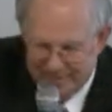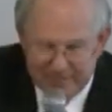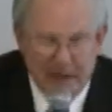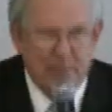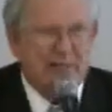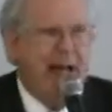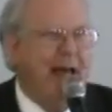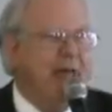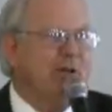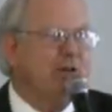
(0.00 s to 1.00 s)
There was
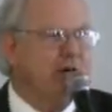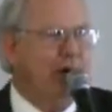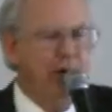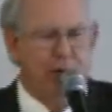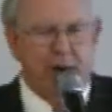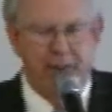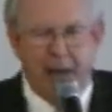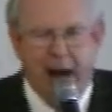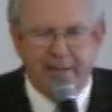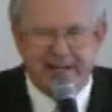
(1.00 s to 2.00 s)
11 children and
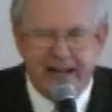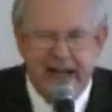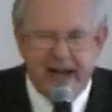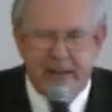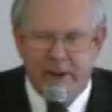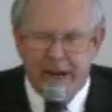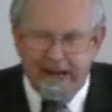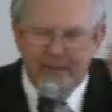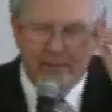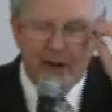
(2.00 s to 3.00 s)
mom and dad, and we
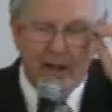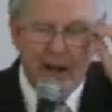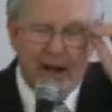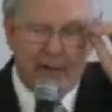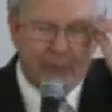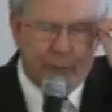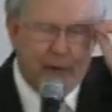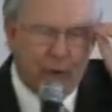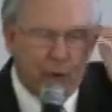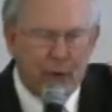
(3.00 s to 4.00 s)
lived in a, a
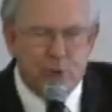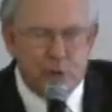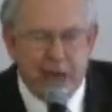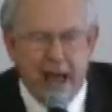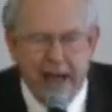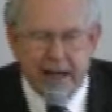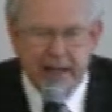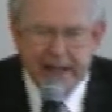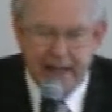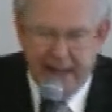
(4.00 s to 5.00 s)
three-room shack.
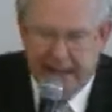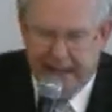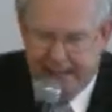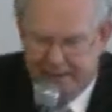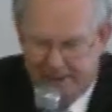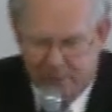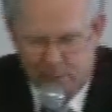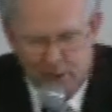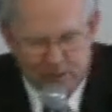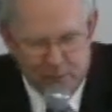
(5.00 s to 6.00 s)
And uh,
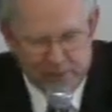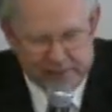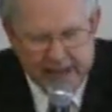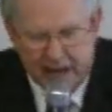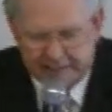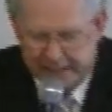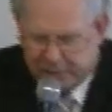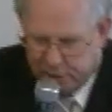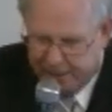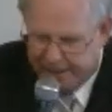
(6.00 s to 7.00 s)
when we moved out, they
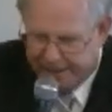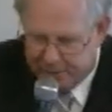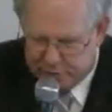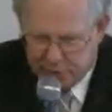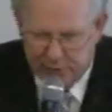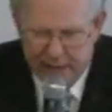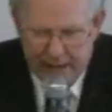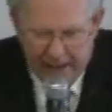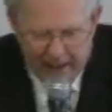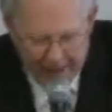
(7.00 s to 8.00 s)
turned it into
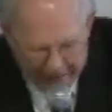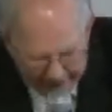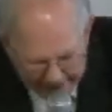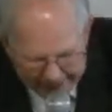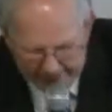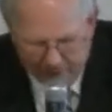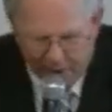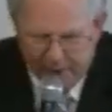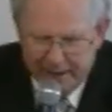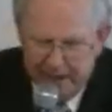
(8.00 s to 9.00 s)
uh, a hay
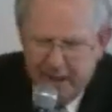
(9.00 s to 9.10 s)
barn.